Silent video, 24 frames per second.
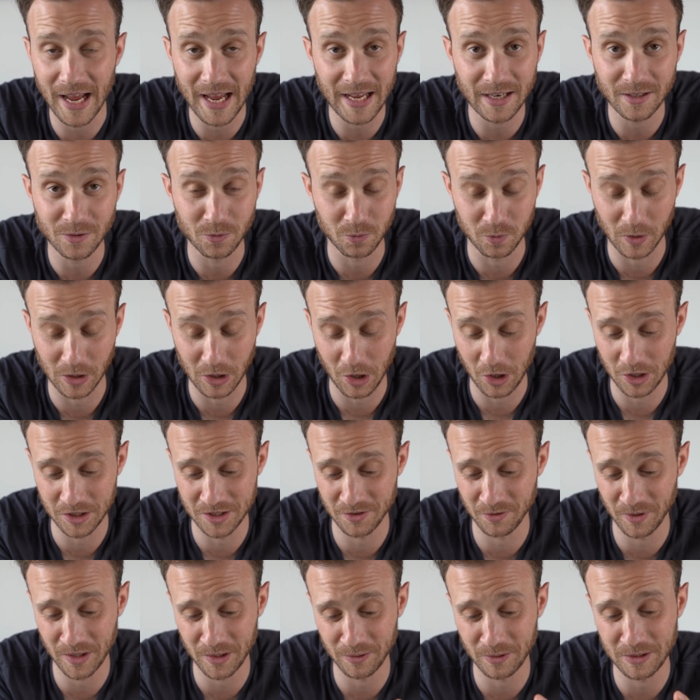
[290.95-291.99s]
and
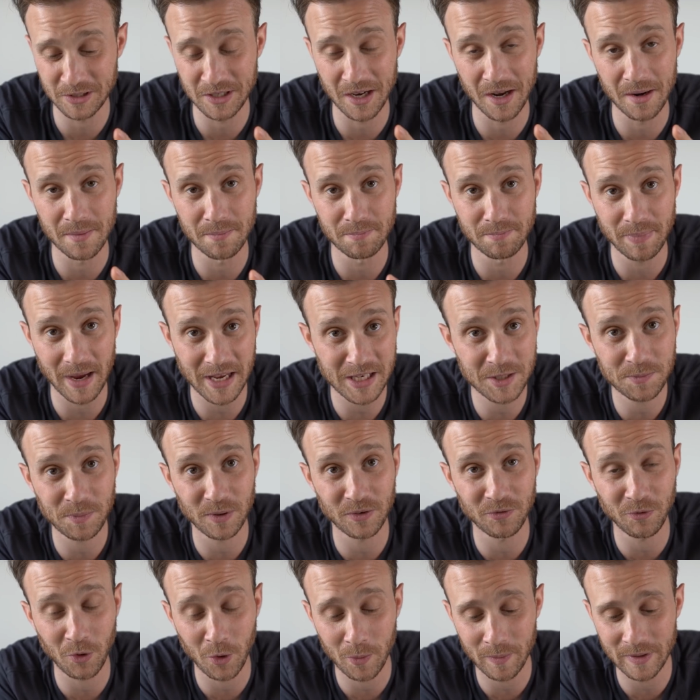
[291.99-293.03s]
regardless of whether it was on best
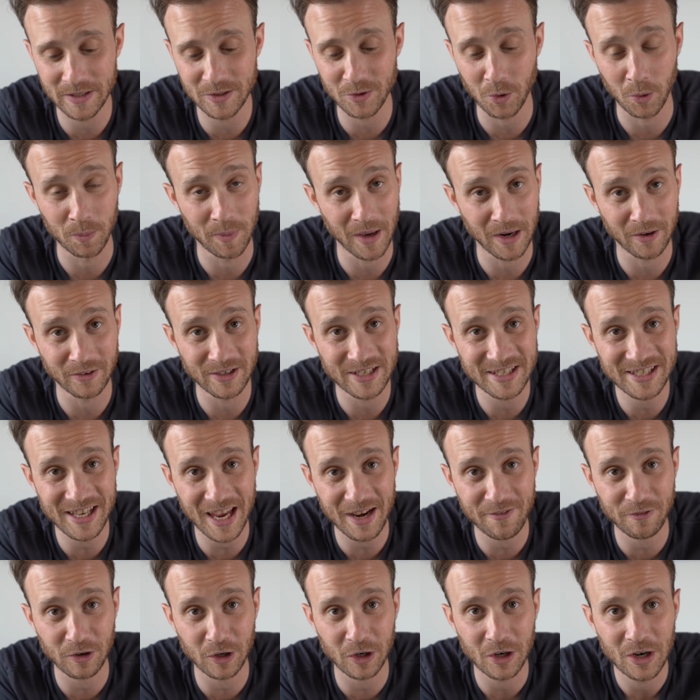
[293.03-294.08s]
performance or battery
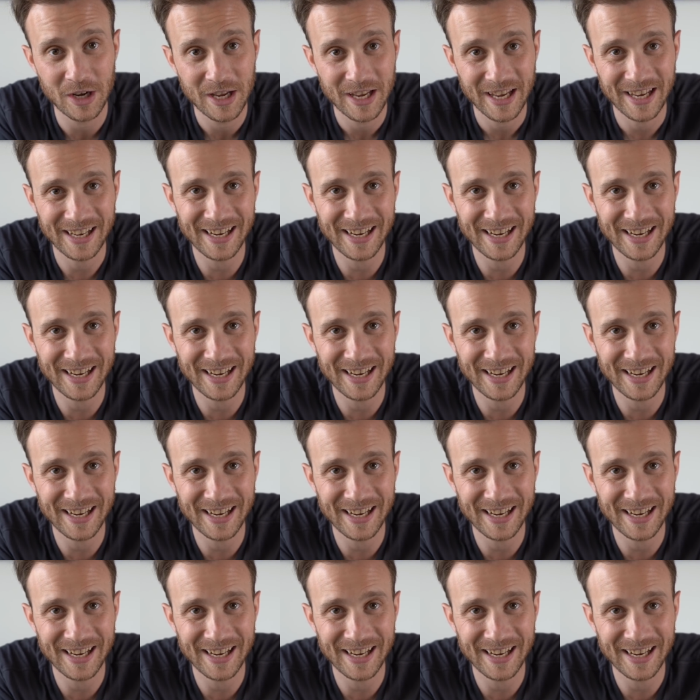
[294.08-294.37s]
saver,